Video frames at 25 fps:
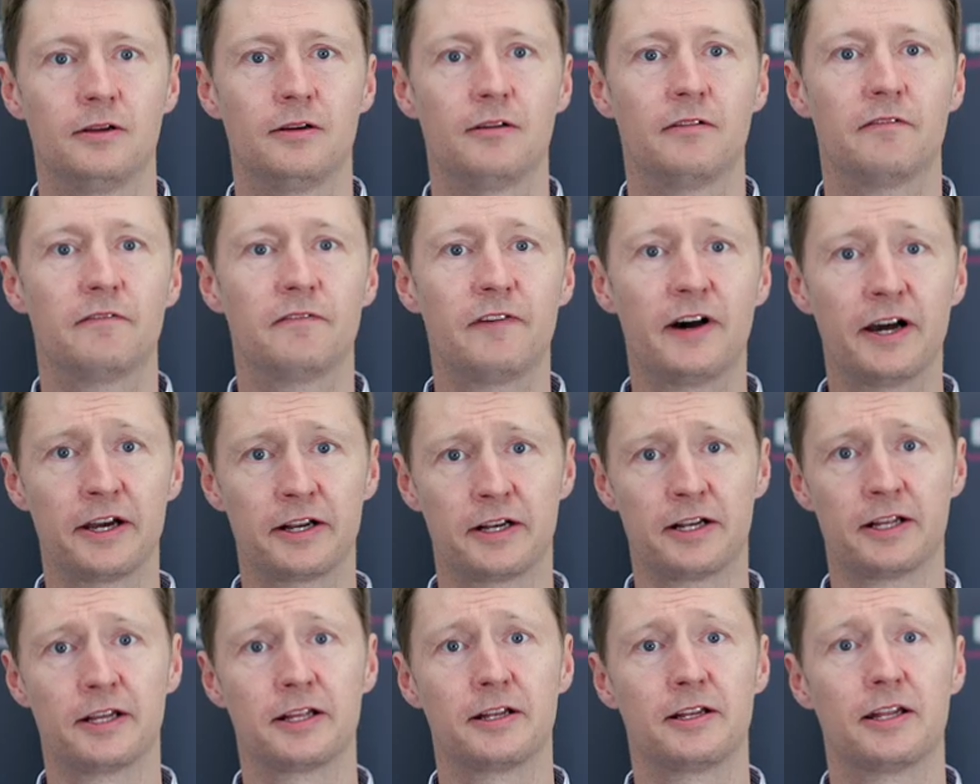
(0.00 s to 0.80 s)

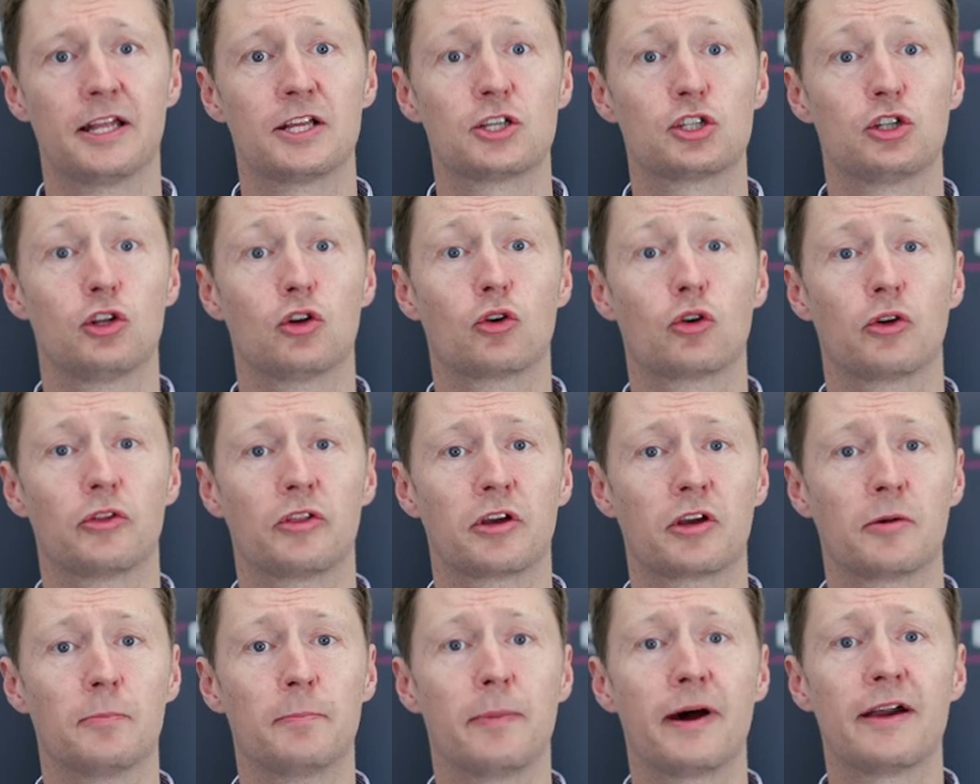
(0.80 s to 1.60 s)
Finally, let's look at the
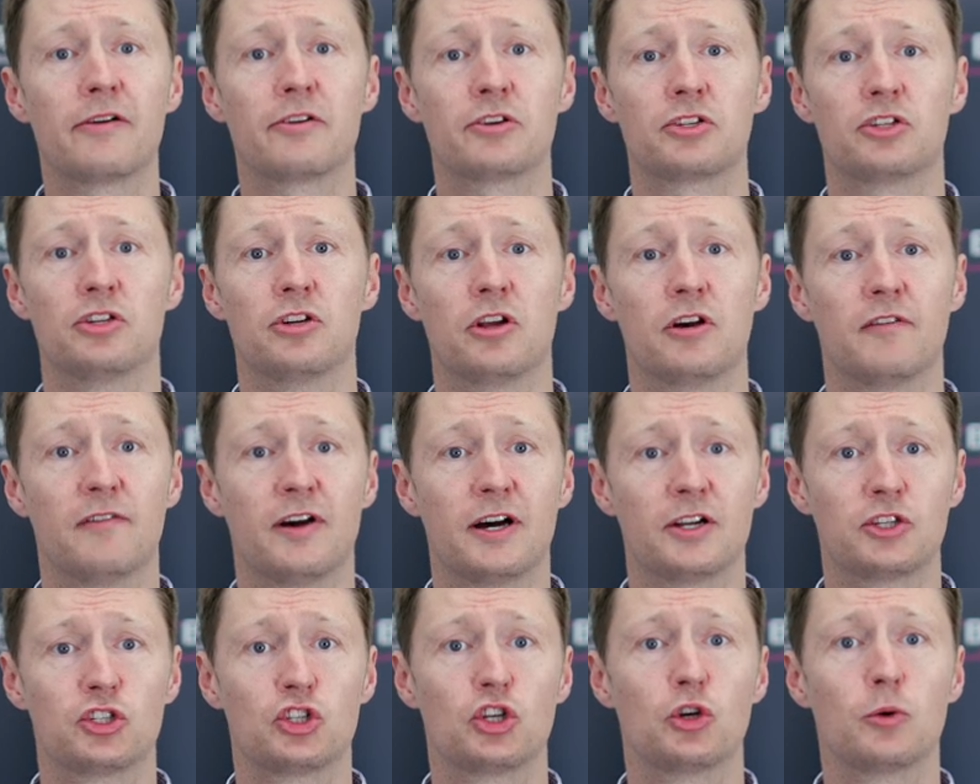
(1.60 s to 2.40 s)
comparison of
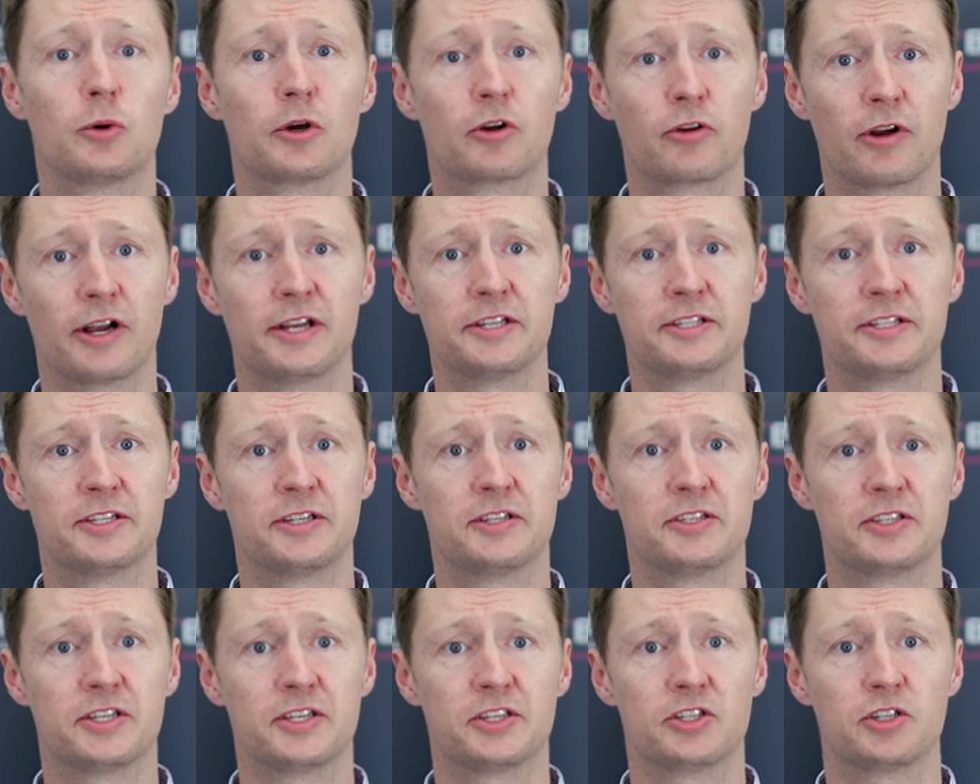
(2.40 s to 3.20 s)
our two accredited
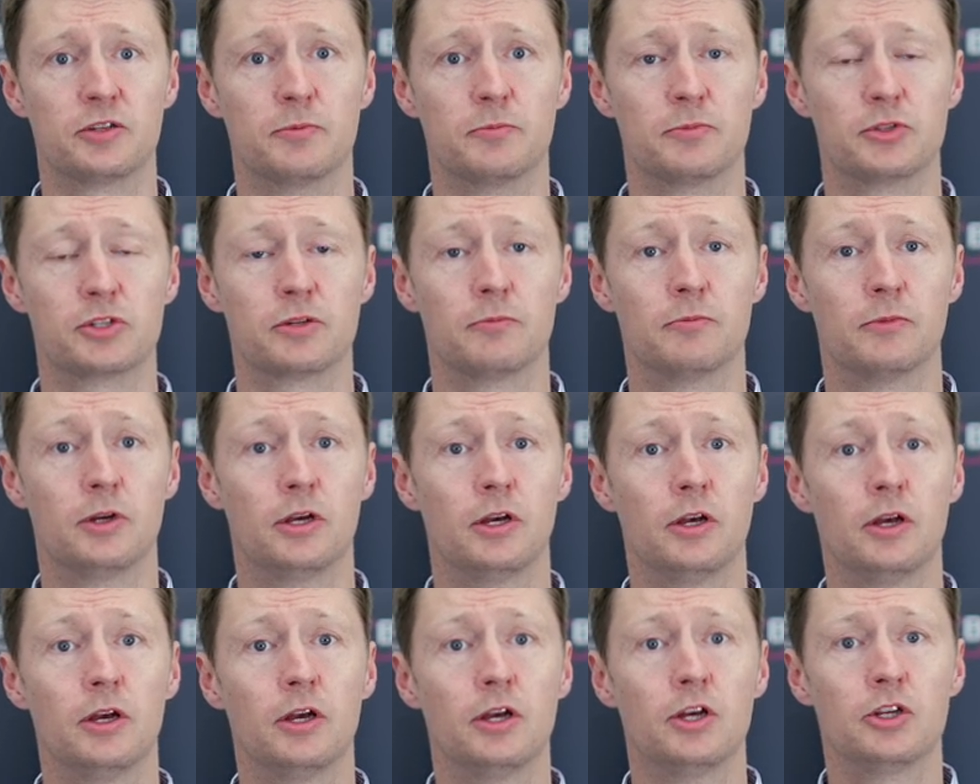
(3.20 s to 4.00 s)
systems,
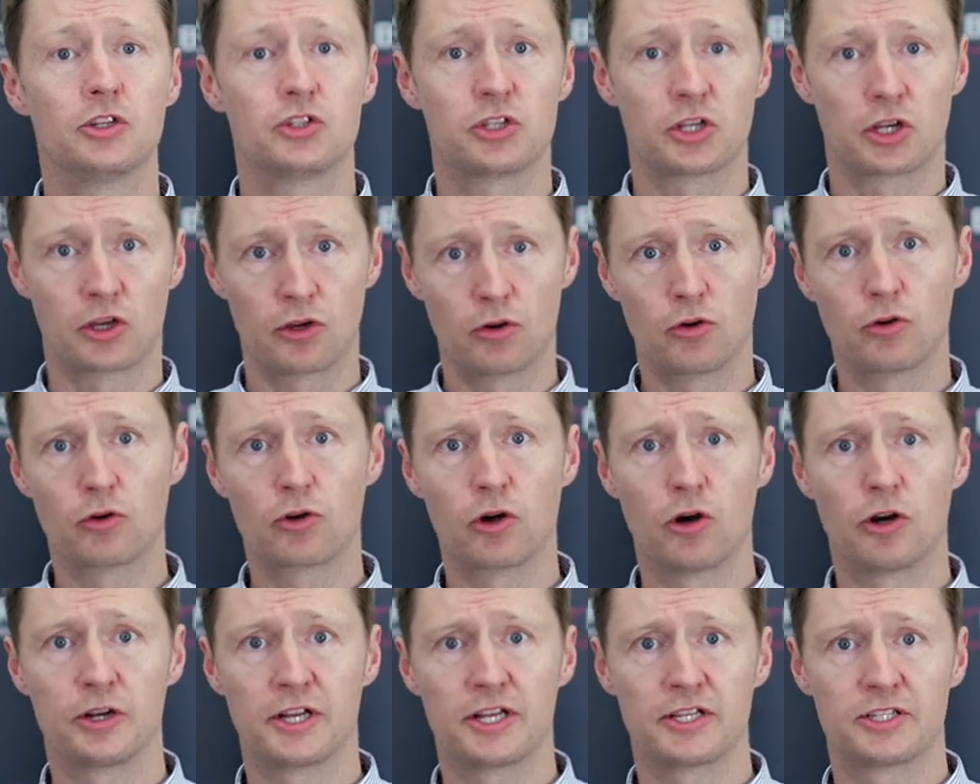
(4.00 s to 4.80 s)

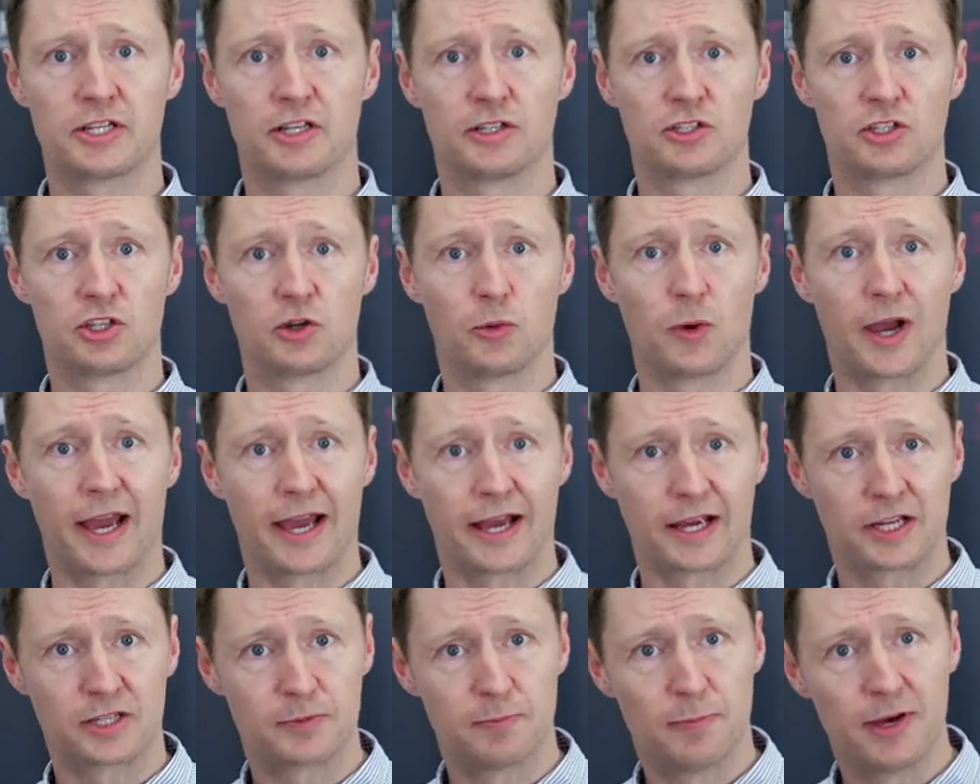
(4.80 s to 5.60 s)
SecureGuardSL2
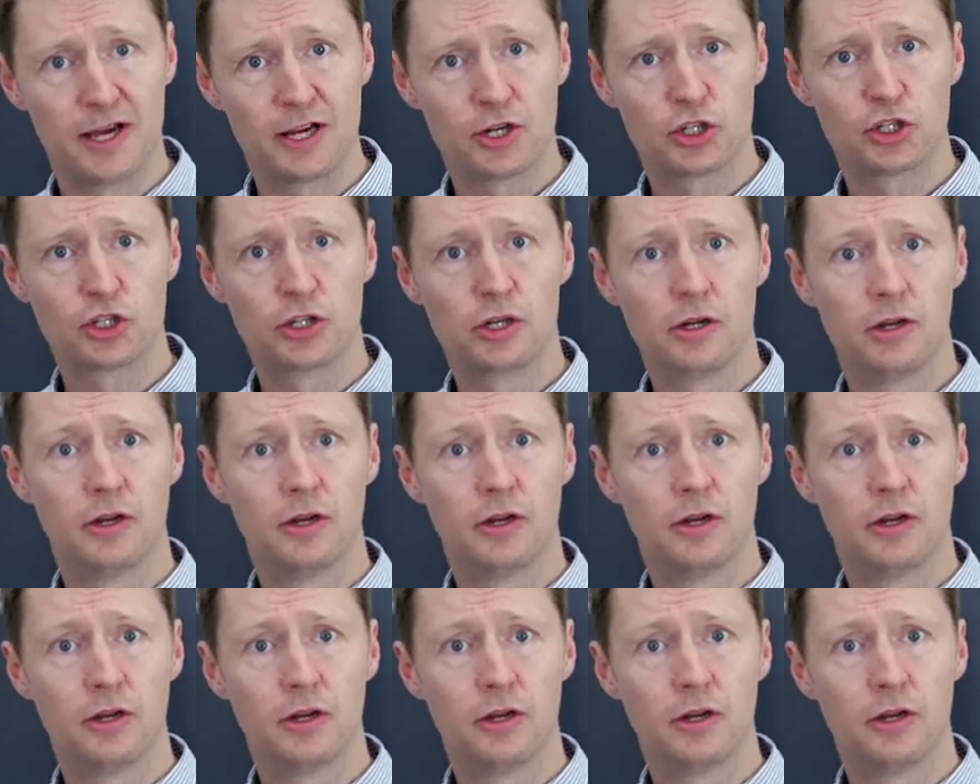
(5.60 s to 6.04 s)
X Mesh